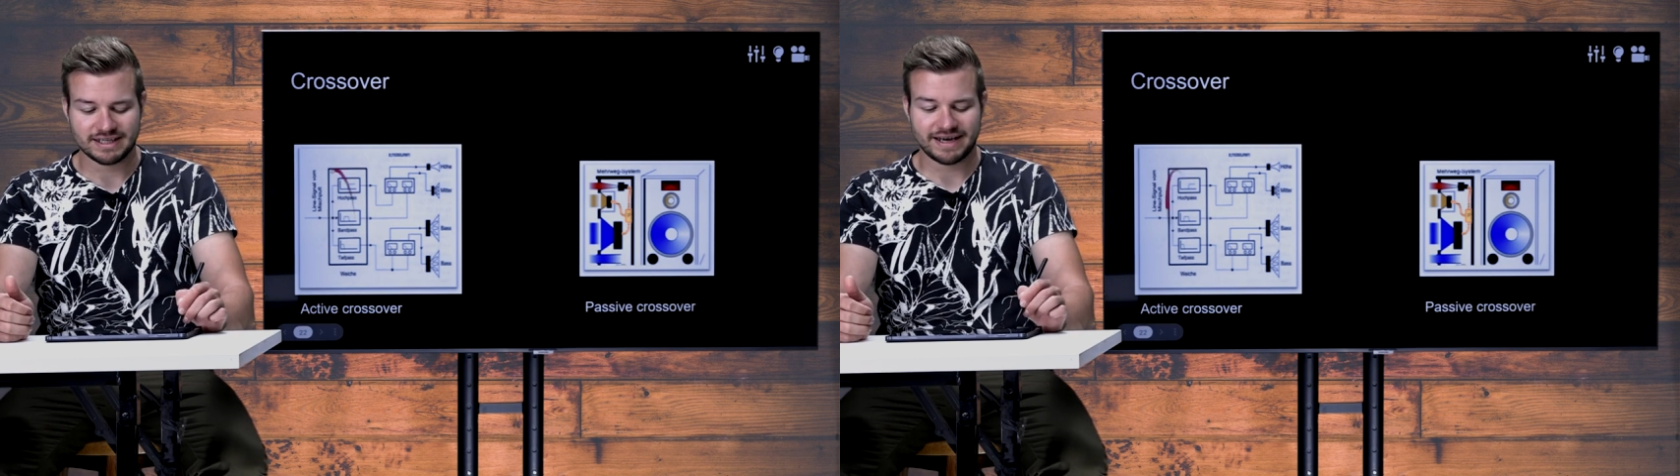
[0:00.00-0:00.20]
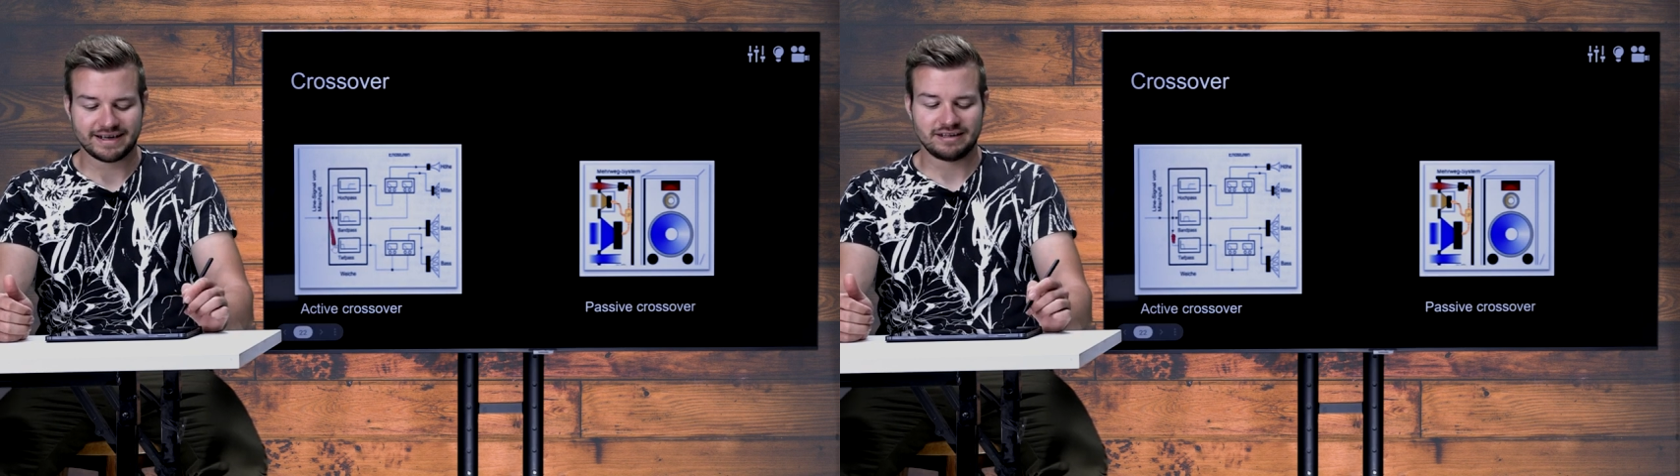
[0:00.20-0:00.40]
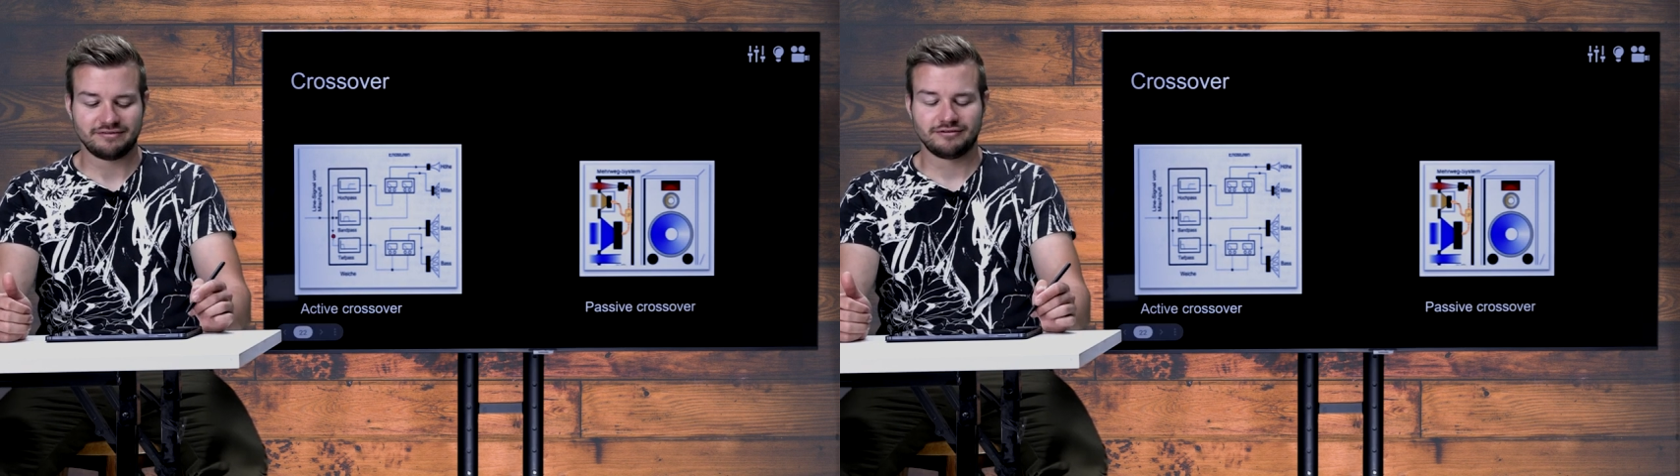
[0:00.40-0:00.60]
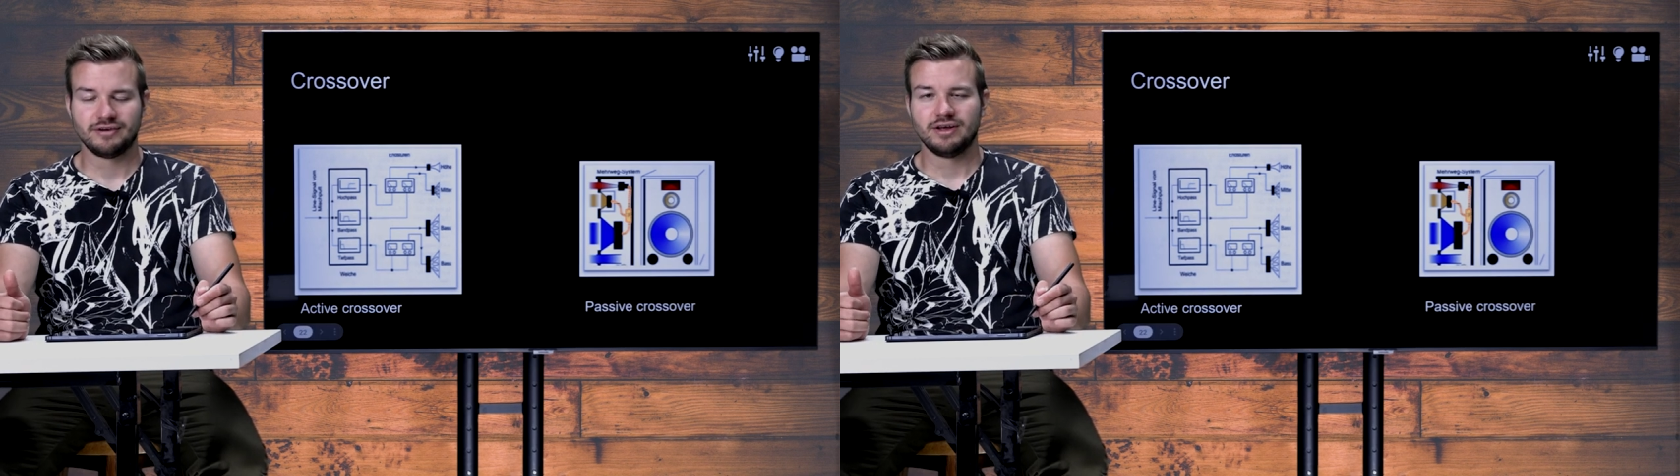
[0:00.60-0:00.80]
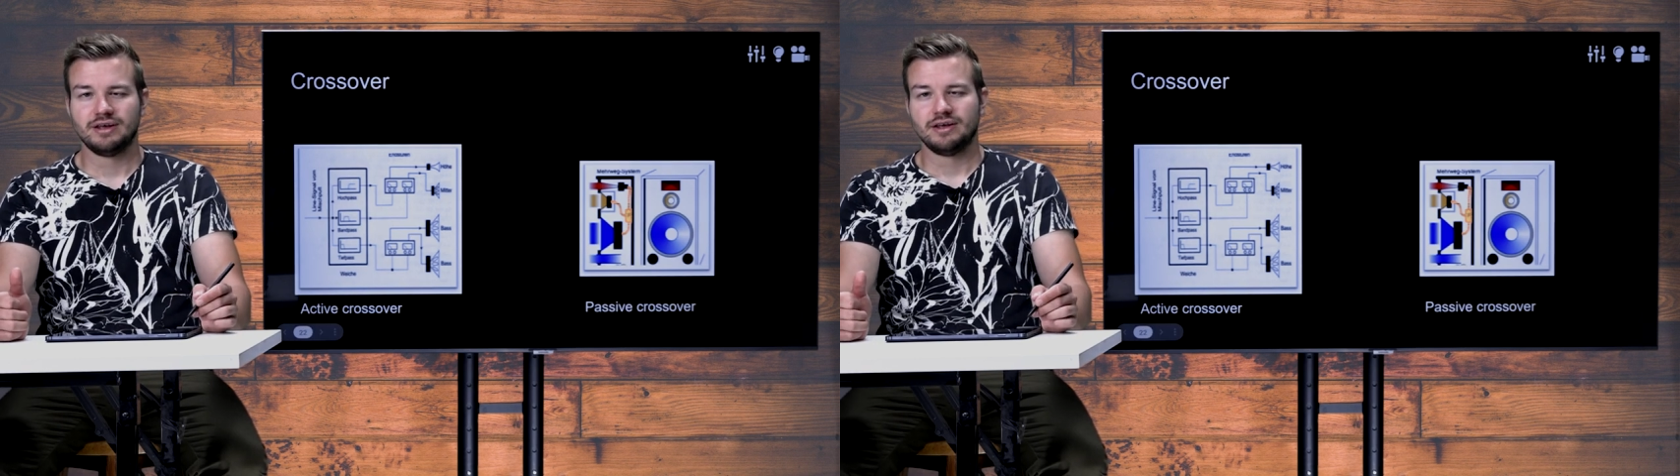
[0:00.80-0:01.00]
the active
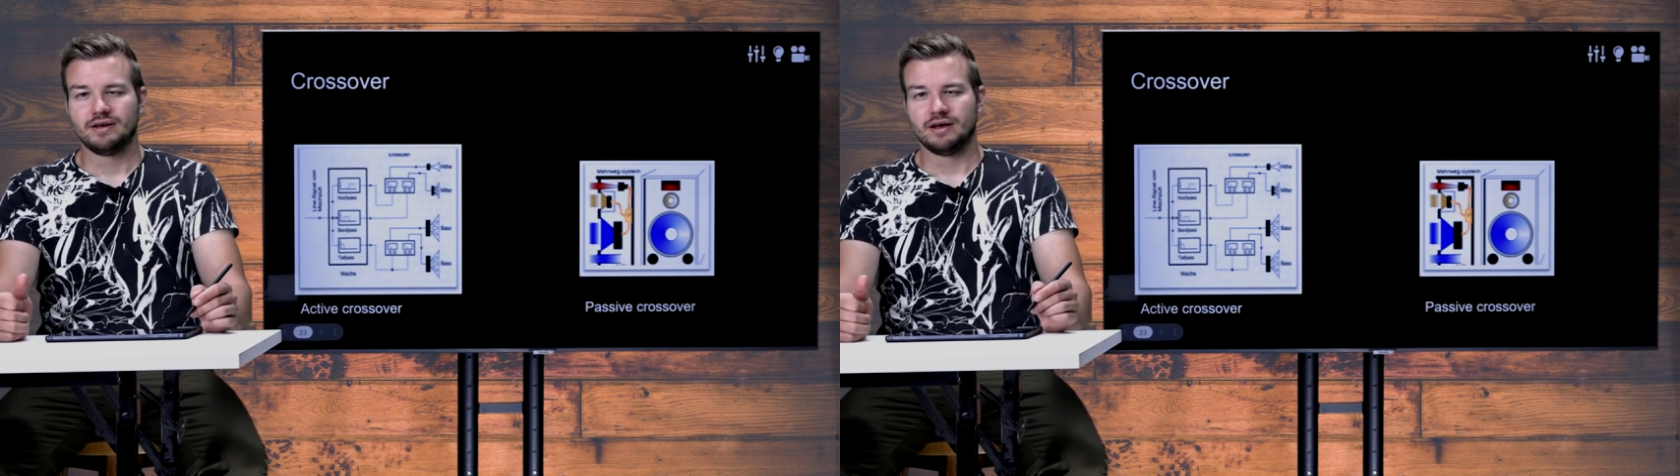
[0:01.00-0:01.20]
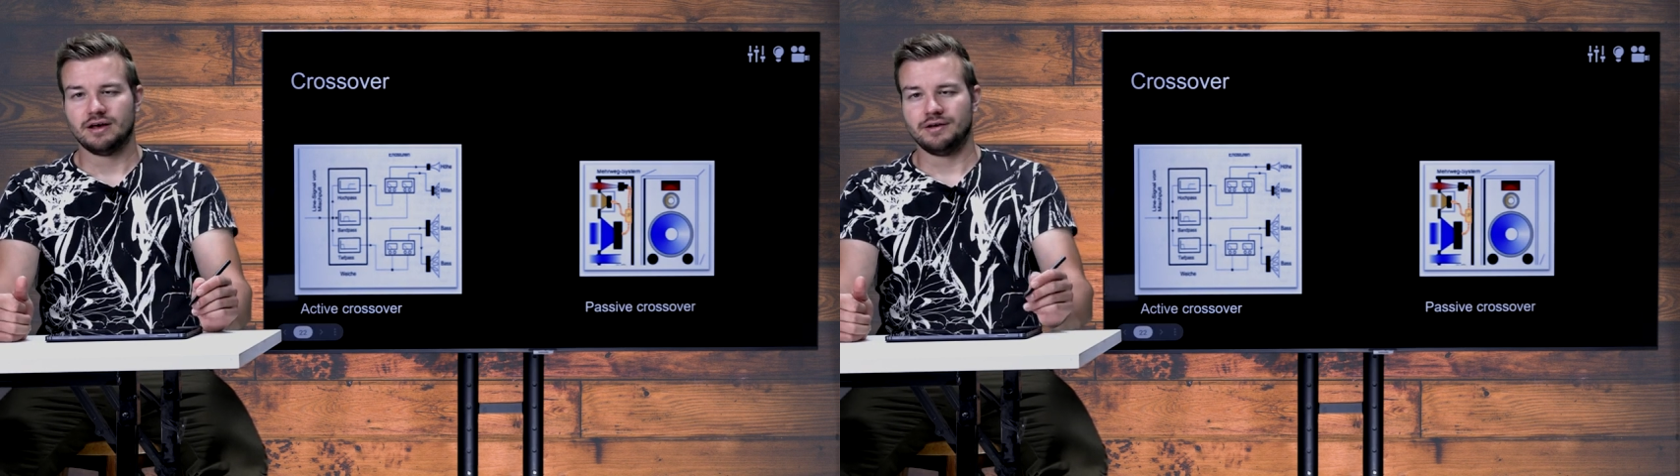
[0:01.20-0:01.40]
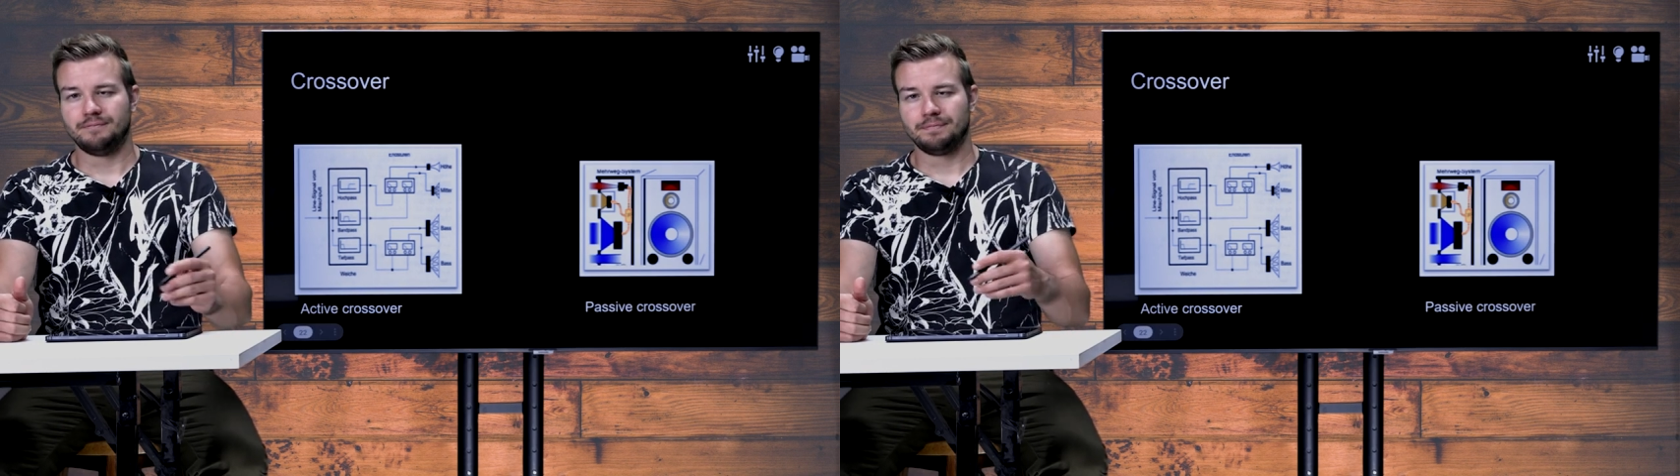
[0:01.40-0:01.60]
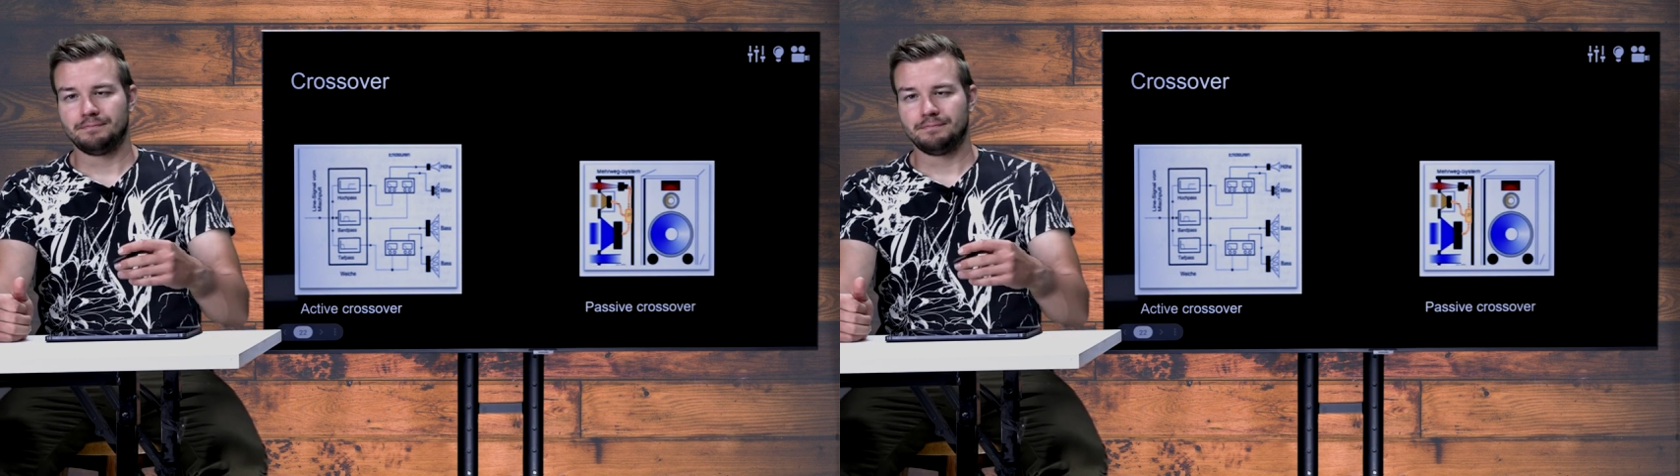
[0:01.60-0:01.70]
uh,